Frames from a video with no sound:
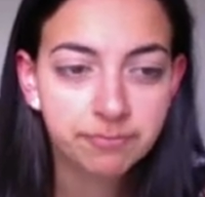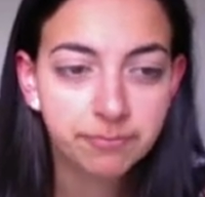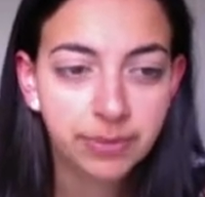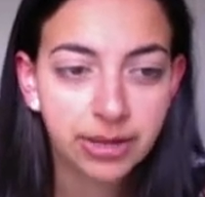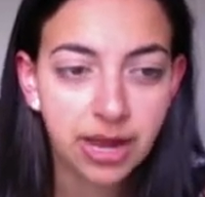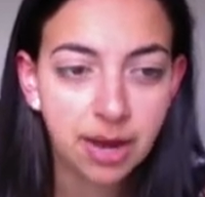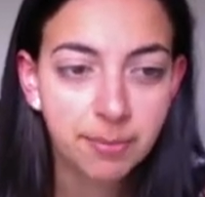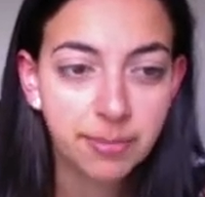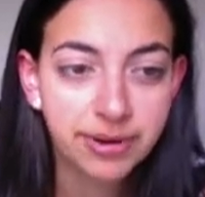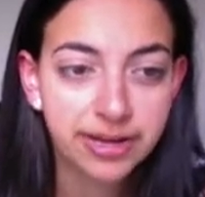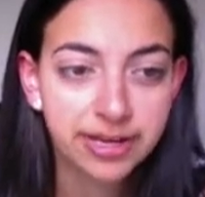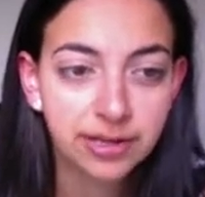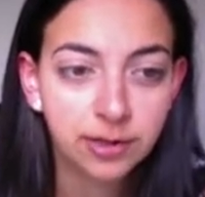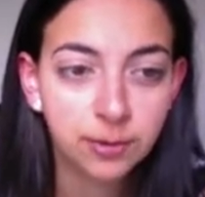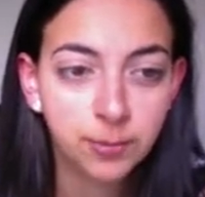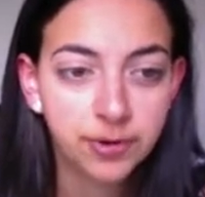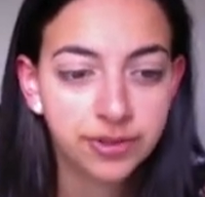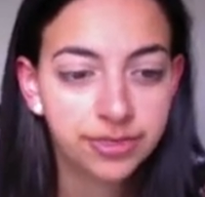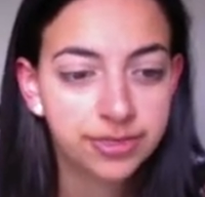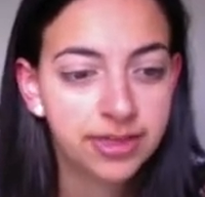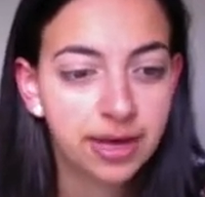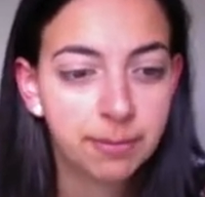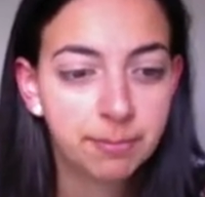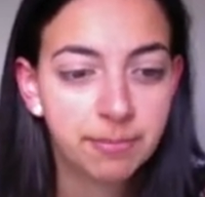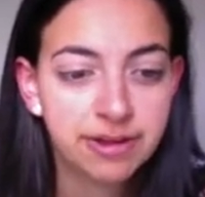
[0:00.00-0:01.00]
becoming ill
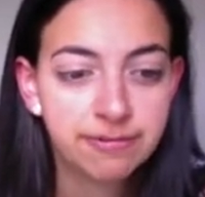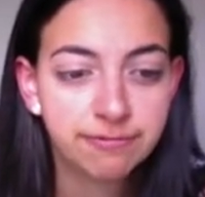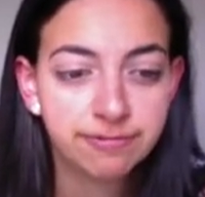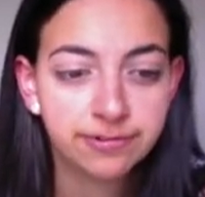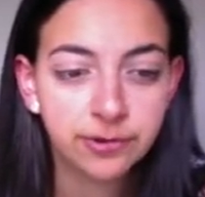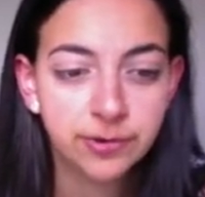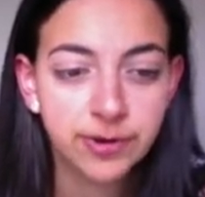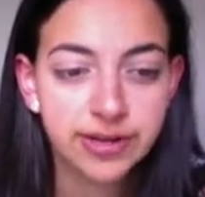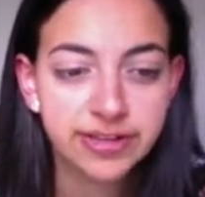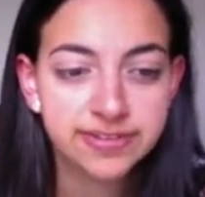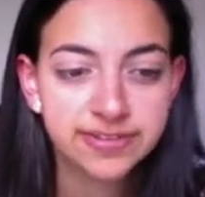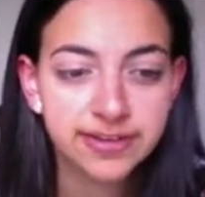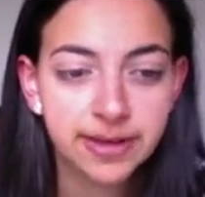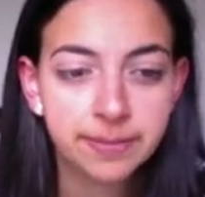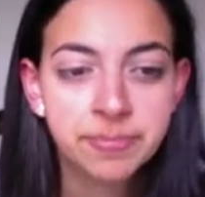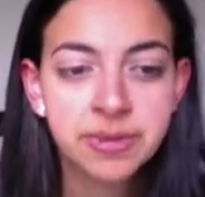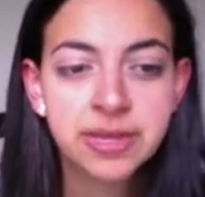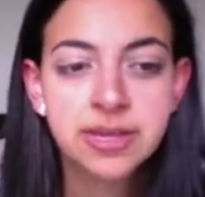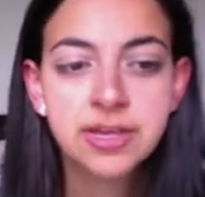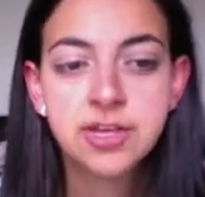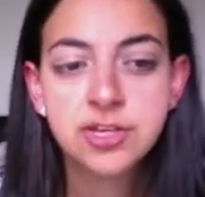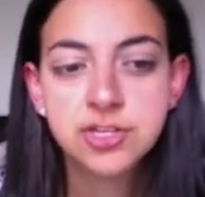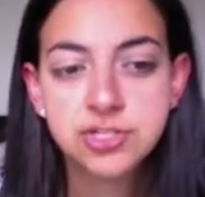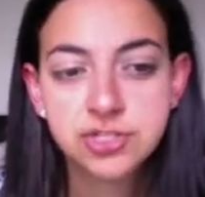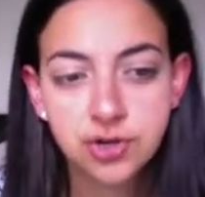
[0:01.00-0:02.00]
with influenza.
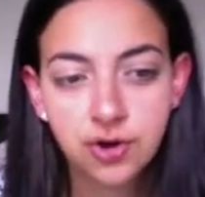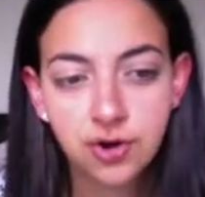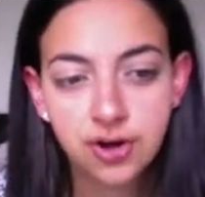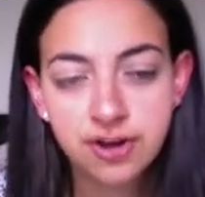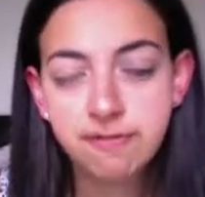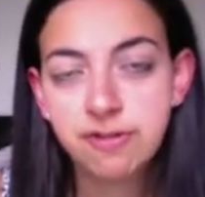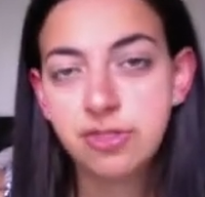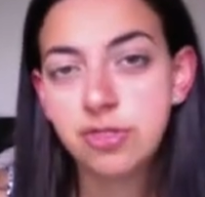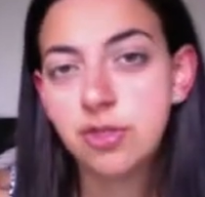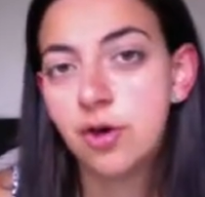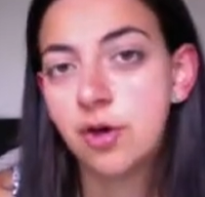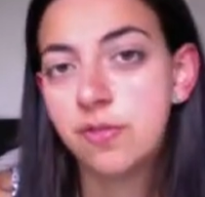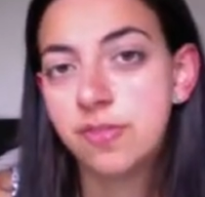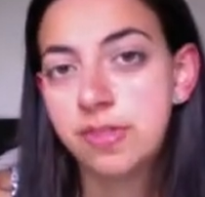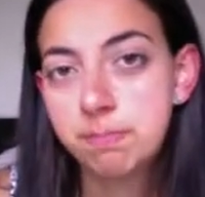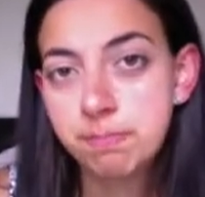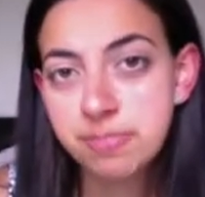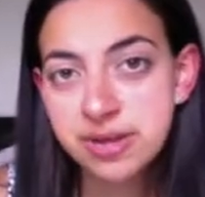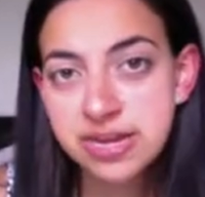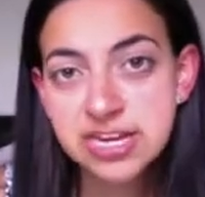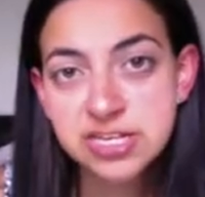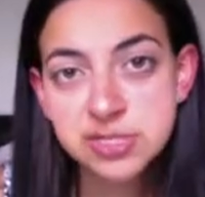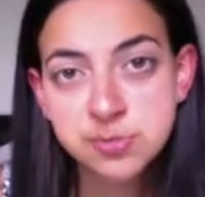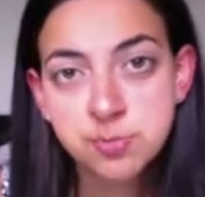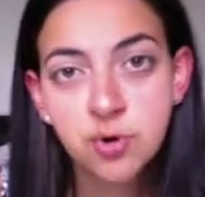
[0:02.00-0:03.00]
So even though the
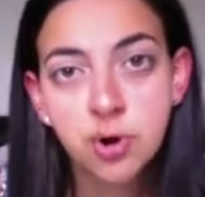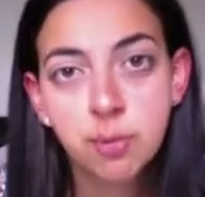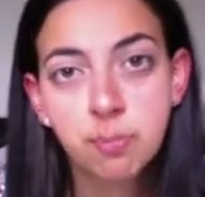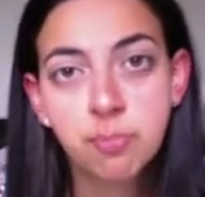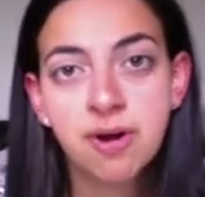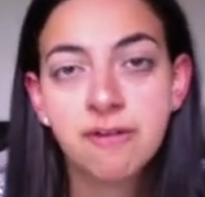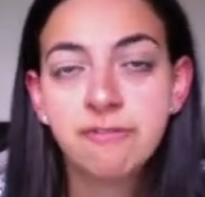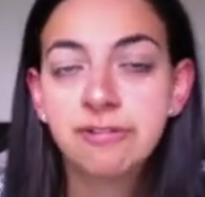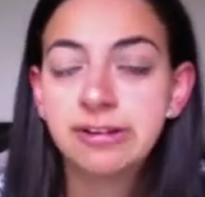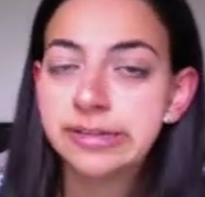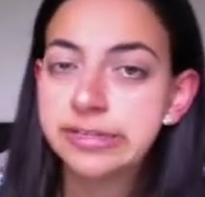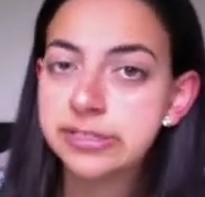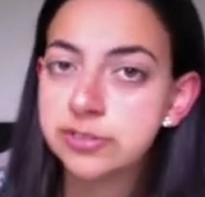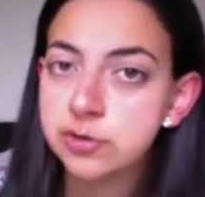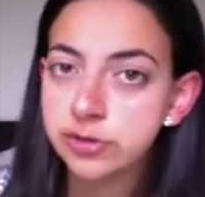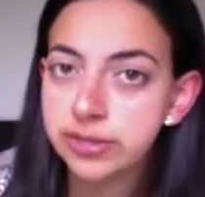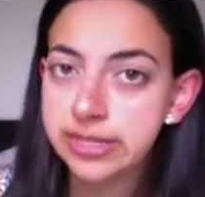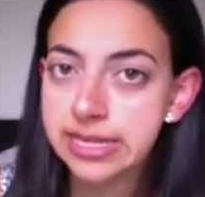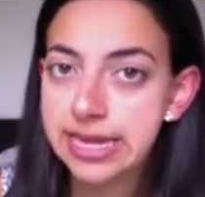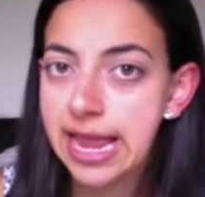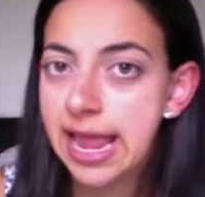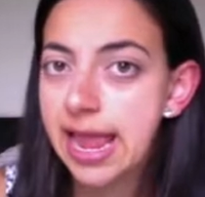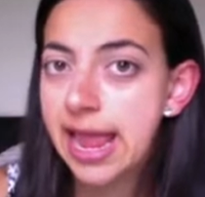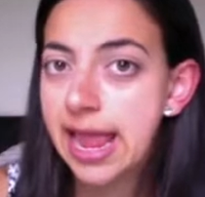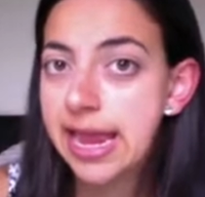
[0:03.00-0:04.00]
B is more prevalent,
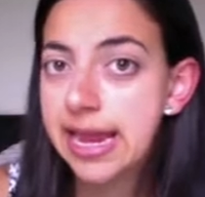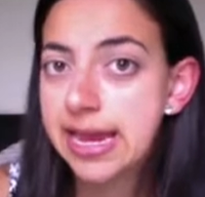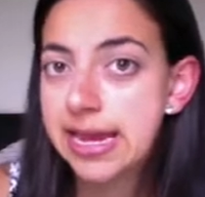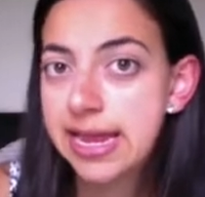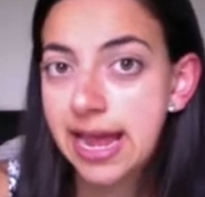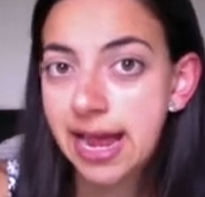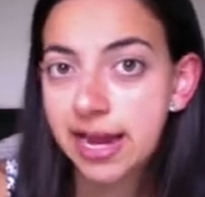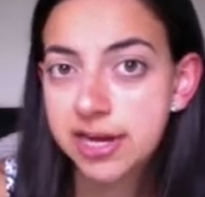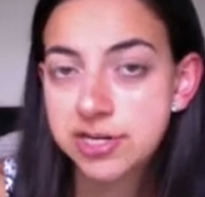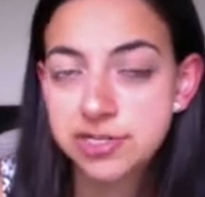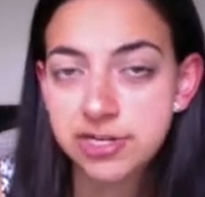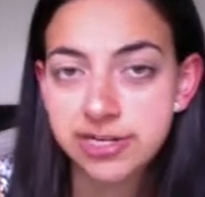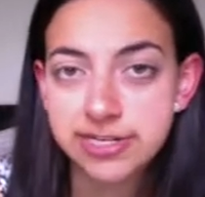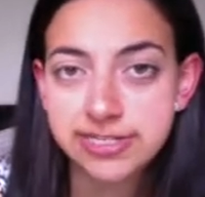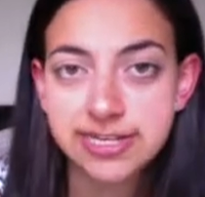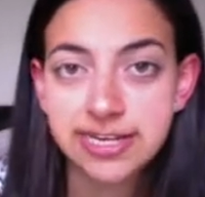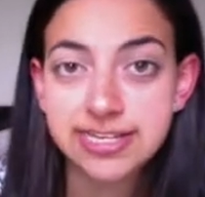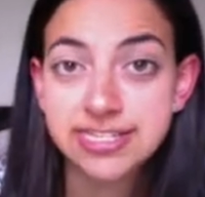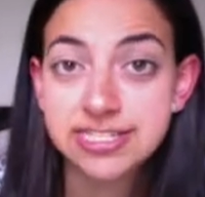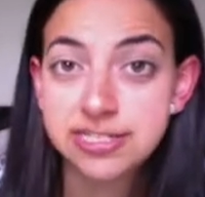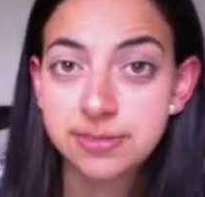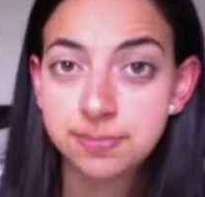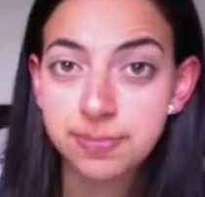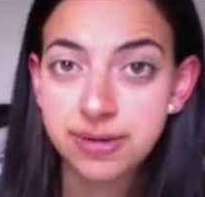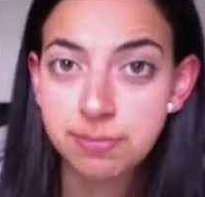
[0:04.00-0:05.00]
the A actually
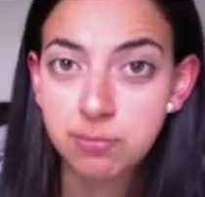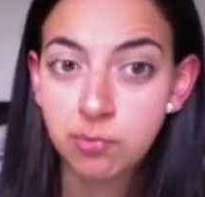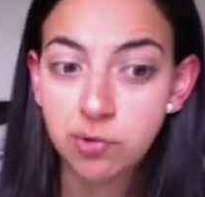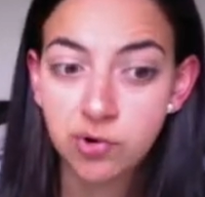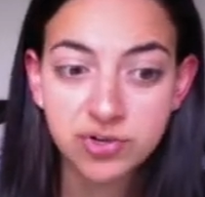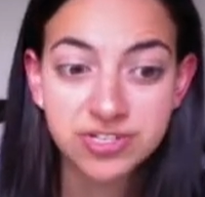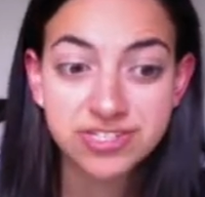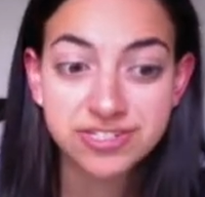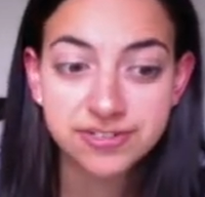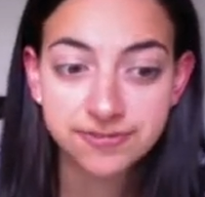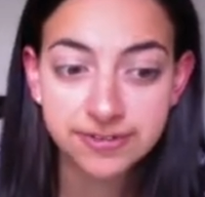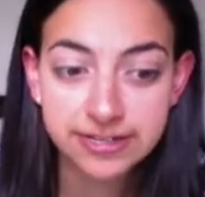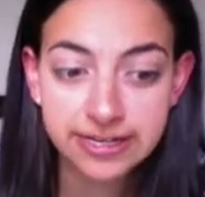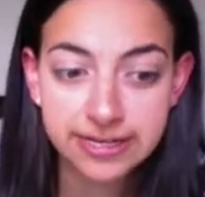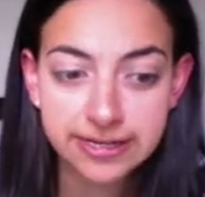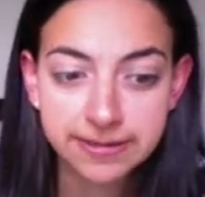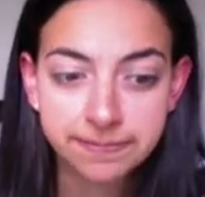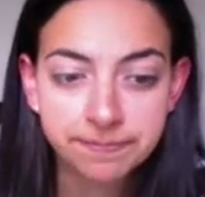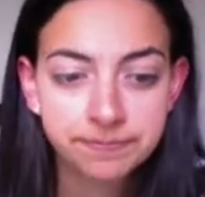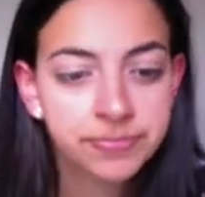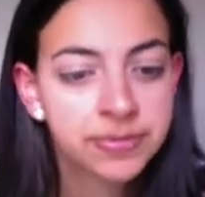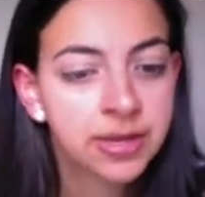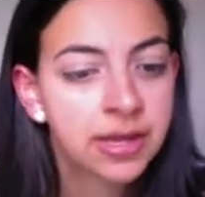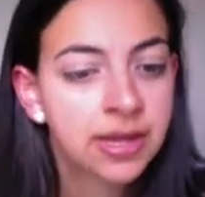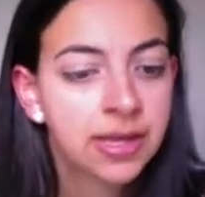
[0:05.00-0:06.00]
tends to be more severe.